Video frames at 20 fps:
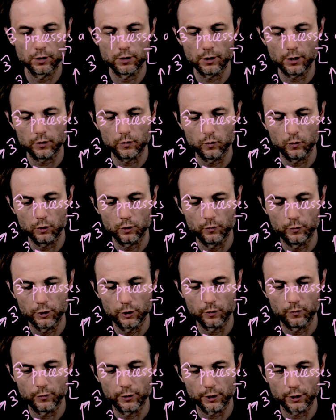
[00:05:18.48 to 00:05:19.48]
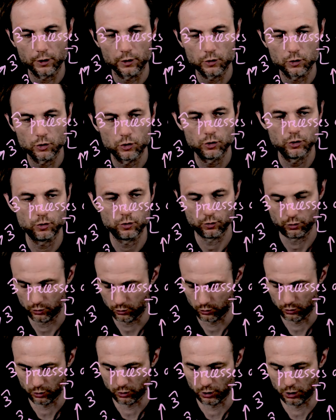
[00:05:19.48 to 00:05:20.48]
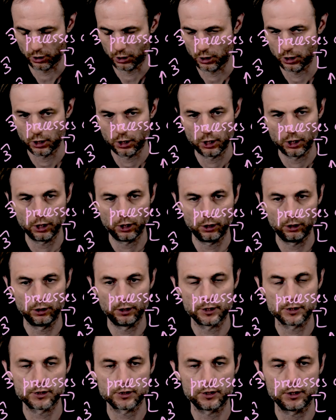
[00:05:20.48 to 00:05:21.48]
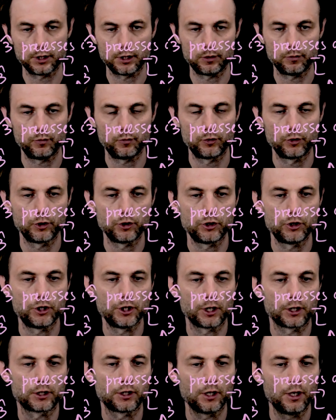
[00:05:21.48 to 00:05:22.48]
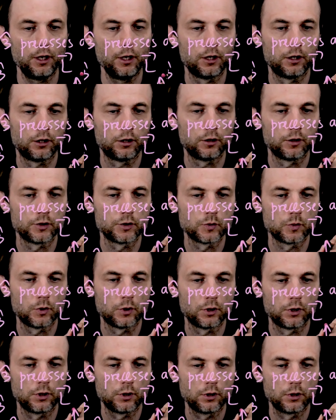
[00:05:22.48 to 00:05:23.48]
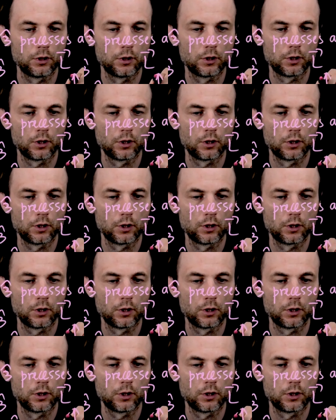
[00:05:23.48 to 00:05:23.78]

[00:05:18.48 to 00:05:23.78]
That will be omega 2. Let's then project L as well.